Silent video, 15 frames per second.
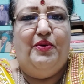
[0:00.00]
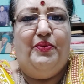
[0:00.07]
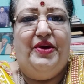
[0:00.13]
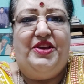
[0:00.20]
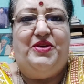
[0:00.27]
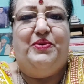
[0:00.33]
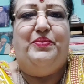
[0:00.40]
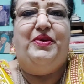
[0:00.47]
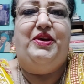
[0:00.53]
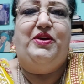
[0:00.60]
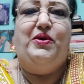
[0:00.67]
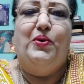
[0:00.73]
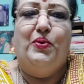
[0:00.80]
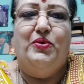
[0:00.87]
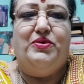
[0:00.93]
which we
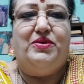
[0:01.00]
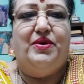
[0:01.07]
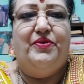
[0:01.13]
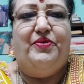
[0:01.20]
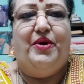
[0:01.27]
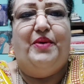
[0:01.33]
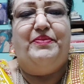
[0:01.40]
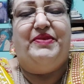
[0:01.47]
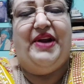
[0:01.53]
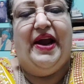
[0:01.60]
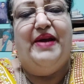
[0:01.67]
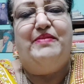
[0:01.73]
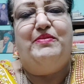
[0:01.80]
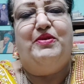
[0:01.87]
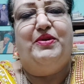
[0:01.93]
use from
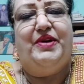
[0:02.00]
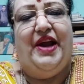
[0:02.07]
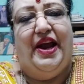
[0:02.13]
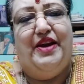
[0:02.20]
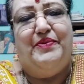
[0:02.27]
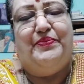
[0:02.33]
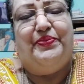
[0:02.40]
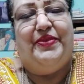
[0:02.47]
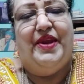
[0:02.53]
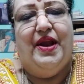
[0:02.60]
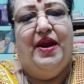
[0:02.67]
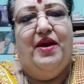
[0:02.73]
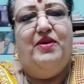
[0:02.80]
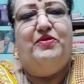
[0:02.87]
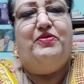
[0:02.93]
time to time
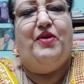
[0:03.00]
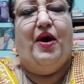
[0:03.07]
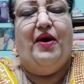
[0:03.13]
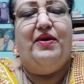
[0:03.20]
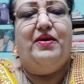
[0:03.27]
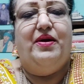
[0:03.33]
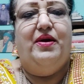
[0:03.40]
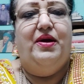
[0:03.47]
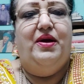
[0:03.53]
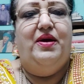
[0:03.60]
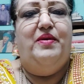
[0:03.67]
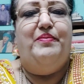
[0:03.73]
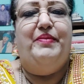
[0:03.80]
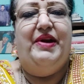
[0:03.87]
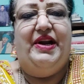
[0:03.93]
for
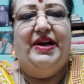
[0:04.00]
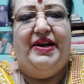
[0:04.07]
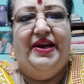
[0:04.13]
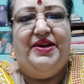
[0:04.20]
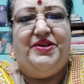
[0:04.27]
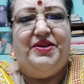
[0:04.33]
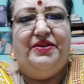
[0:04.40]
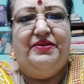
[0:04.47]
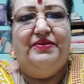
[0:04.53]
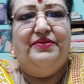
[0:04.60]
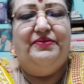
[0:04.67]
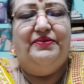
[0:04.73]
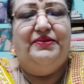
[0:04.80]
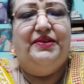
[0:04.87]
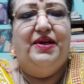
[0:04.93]
meditation,
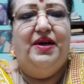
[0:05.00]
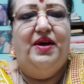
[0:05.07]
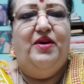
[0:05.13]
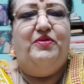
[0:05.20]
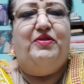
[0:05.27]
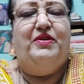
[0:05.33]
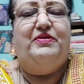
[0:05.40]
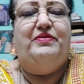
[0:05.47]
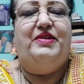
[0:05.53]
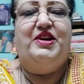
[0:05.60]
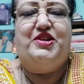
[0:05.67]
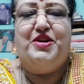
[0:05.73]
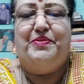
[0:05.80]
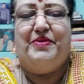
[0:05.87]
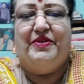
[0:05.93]
for
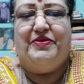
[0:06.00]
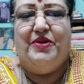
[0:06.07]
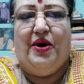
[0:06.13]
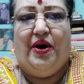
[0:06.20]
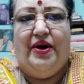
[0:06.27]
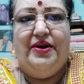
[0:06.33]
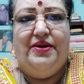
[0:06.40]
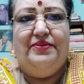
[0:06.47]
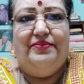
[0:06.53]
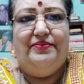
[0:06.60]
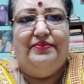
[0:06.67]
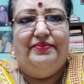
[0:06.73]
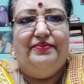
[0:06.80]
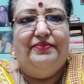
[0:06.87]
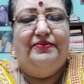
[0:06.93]
worship of God,
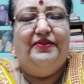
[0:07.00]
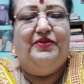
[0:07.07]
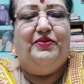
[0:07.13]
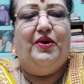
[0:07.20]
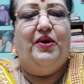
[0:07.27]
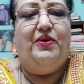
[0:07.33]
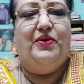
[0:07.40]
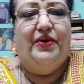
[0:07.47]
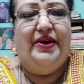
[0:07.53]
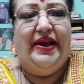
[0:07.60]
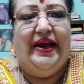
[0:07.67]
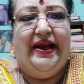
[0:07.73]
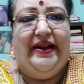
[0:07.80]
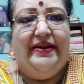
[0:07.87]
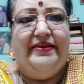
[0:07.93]
for good
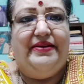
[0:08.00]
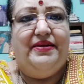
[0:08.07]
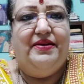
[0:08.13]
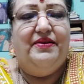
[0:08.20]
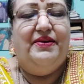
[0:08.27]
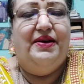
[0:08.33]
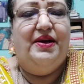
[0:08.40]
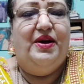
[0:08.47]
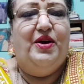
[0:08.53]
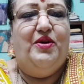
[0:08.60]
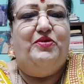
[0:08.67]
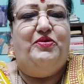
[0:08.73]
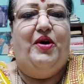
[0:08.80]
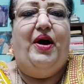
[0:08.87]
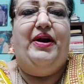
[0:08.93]
health,
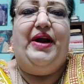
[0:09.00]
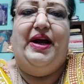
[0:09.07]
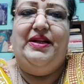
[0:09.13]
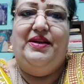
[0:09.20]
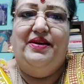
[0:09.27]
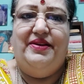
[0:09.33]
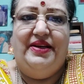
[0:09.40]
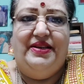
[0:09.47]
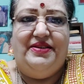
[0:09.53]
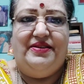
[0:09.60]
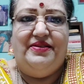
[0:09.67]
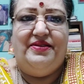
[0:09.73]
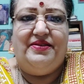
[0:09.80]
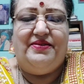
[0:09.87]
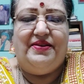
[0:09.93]
for other
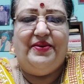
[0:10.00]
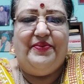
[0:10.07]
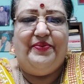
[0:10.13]
reasons.